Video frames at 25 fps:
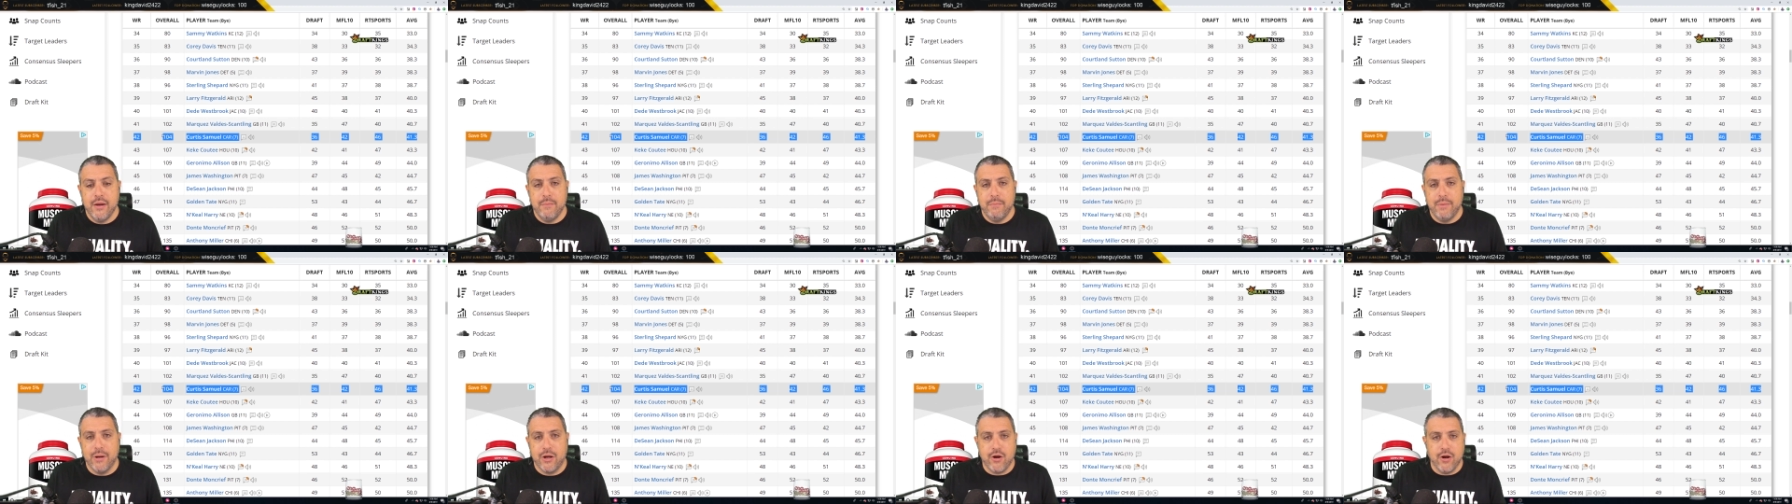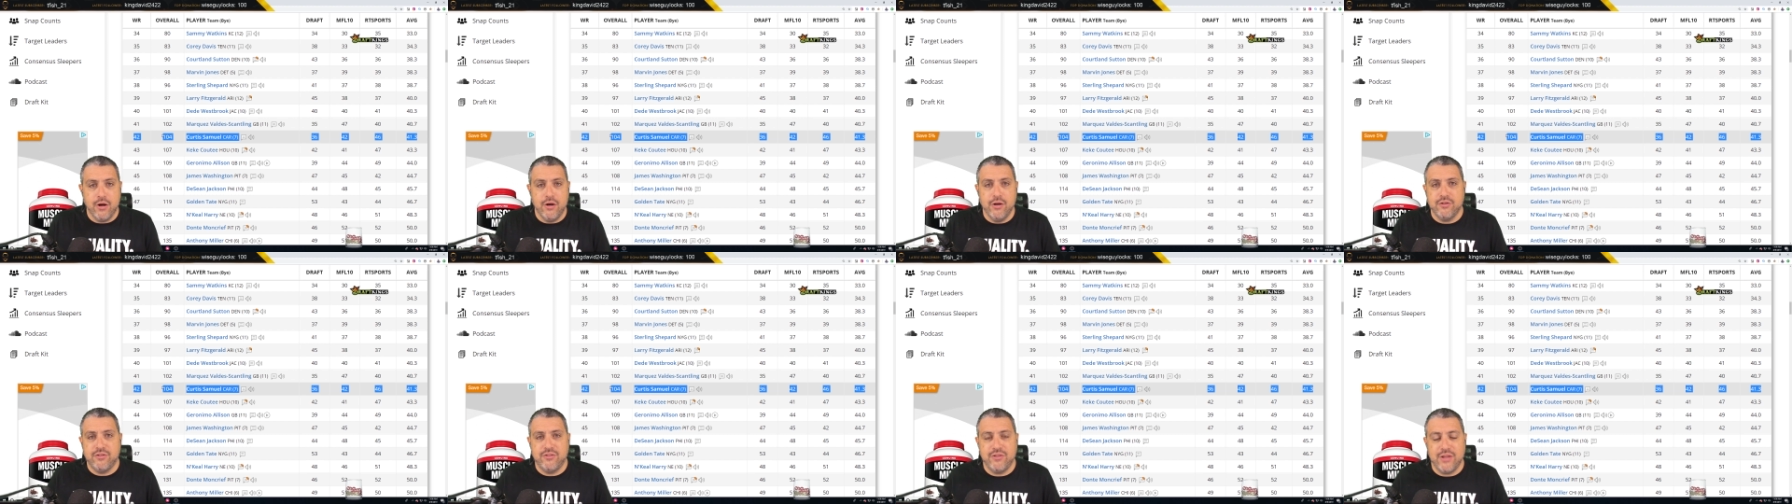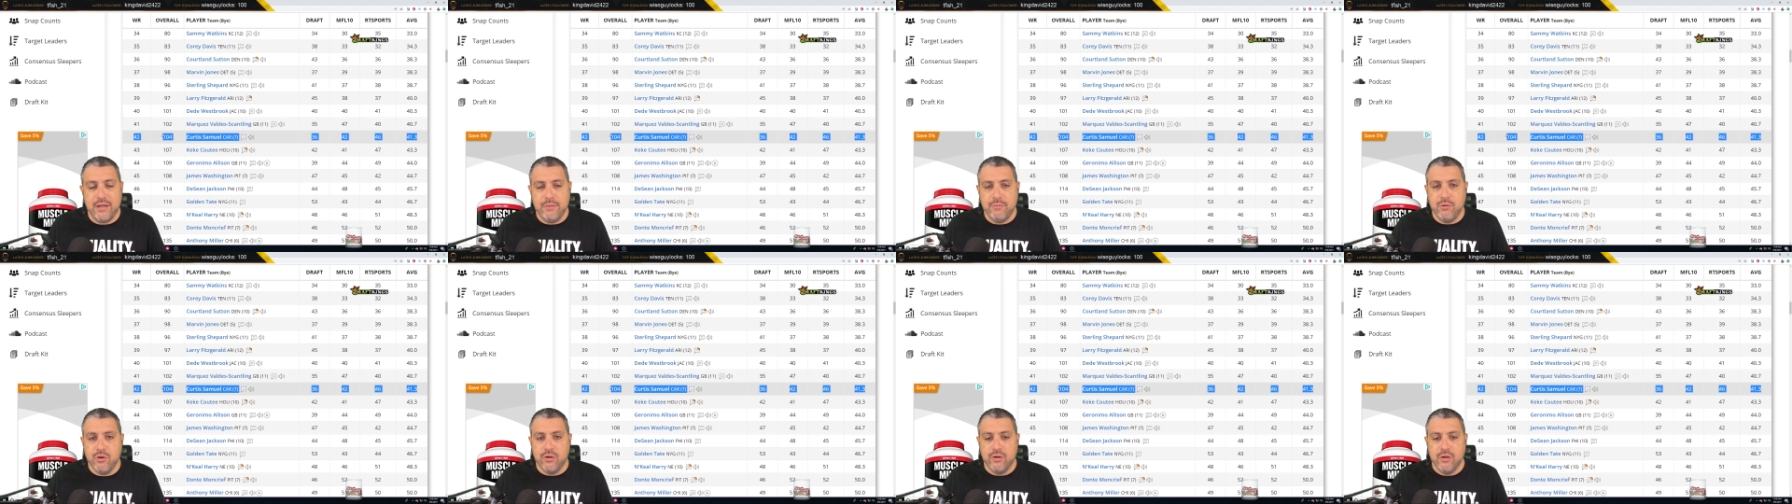But Curtis
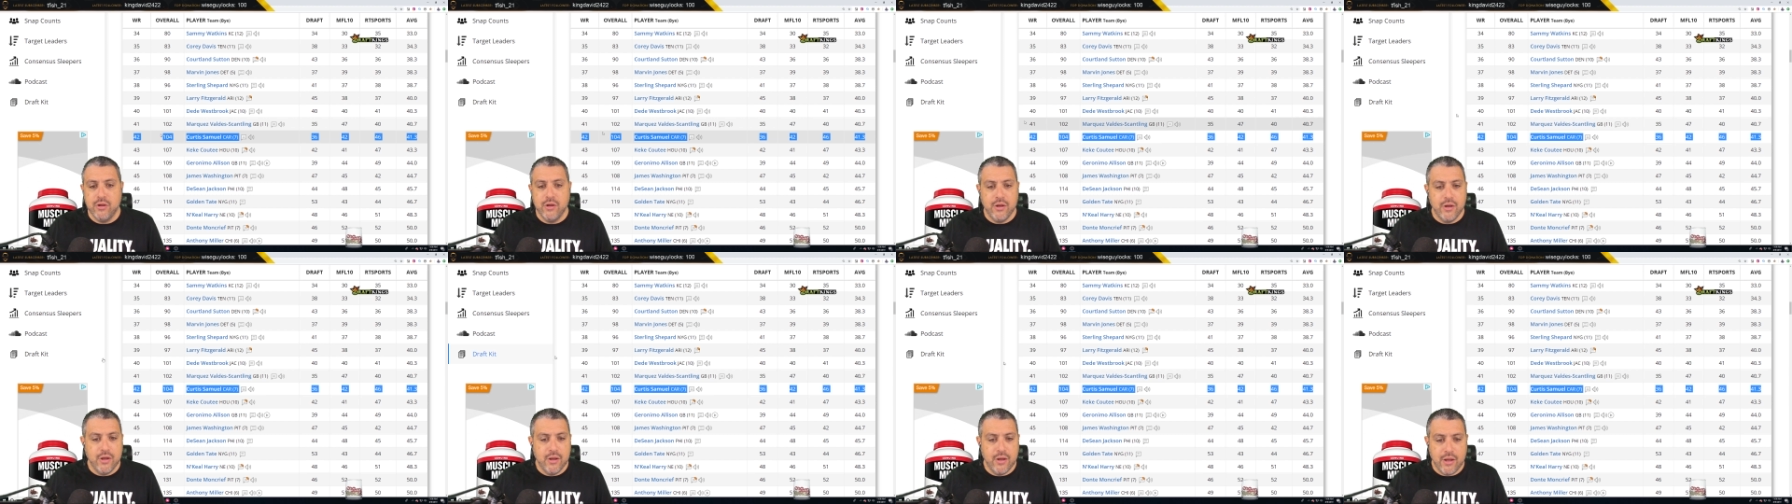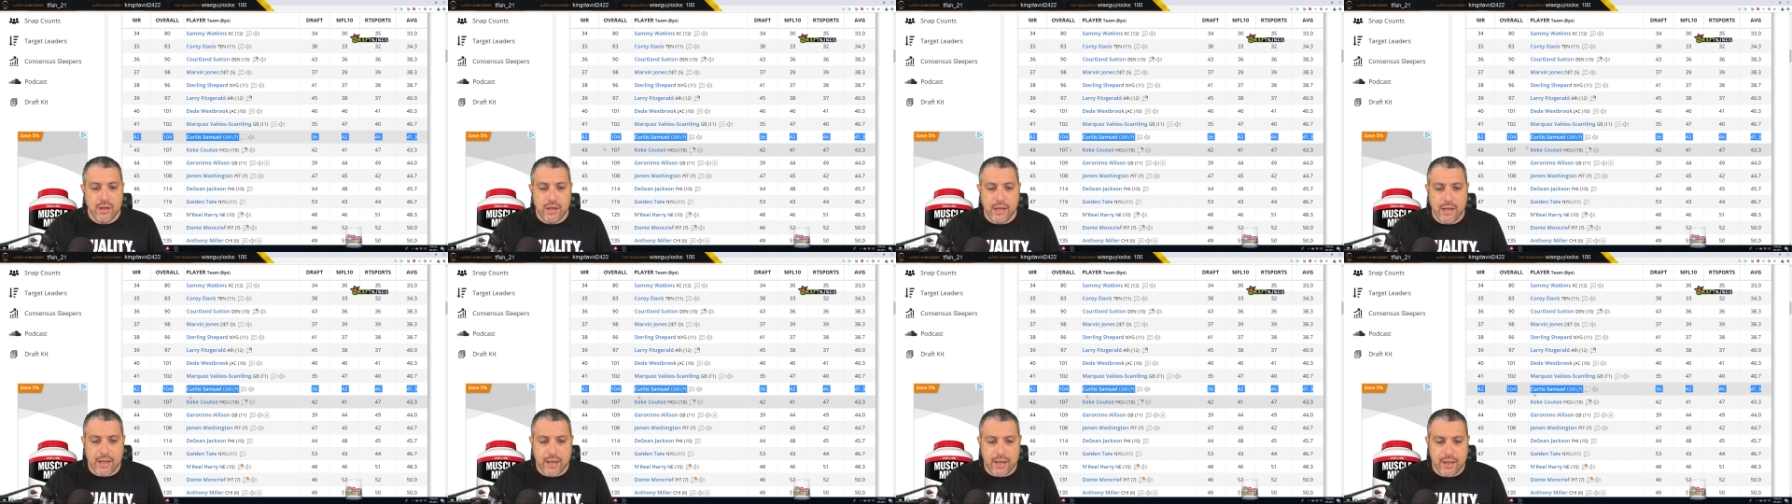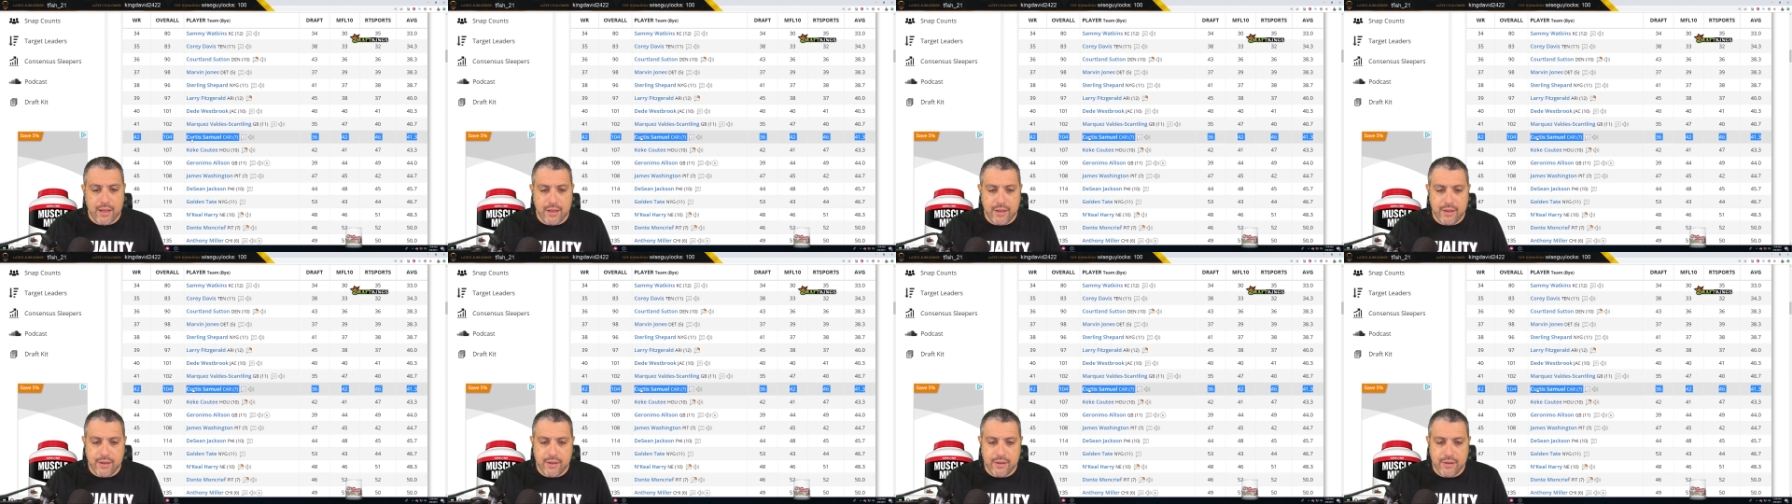Samuel
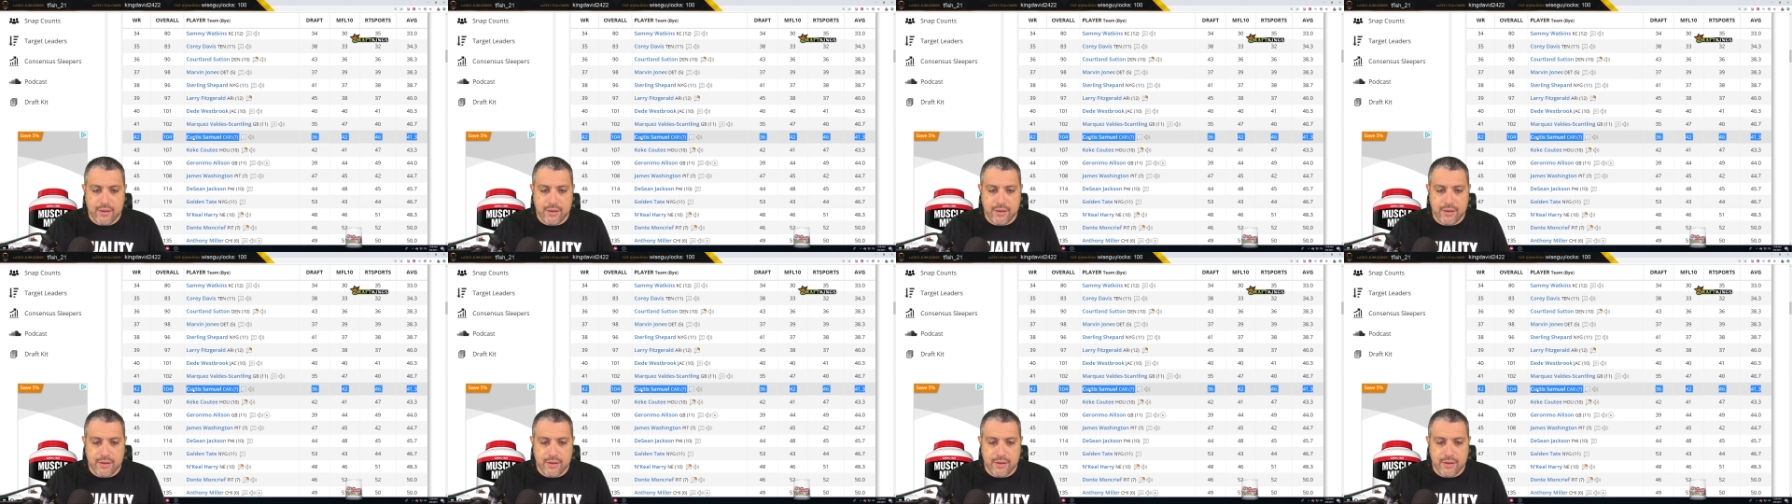uh,